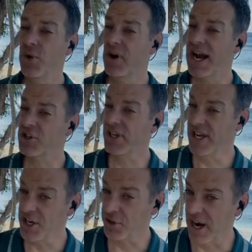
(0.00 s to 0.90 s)
you are
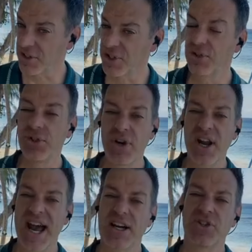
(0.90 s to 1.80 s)
actually incorrect. You do
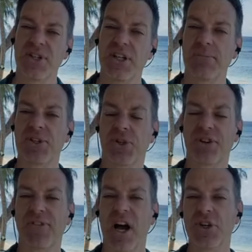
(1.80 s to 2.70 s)
not oh. actually need to be
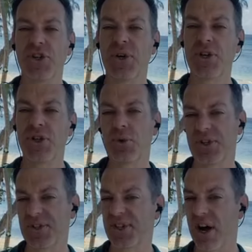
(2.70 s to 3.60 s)
certified. You can
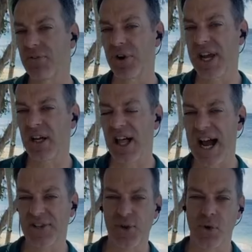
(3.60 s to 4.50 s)
do a discovery
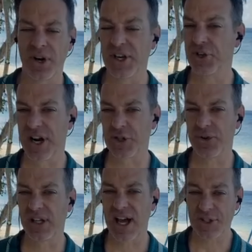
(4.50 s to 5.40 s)
class or an
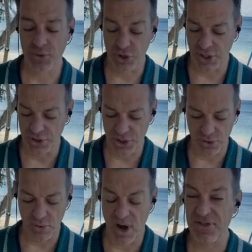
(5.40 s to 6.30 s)
introductory class, which you can
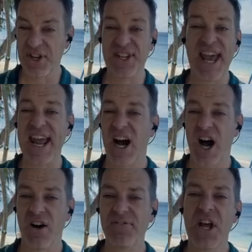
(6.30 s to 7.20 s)
do the day
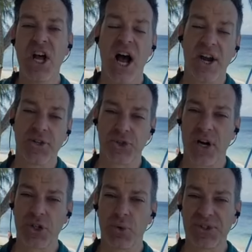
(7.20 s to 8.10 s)
of. An
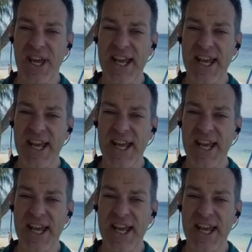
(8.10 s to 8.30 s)
instructor will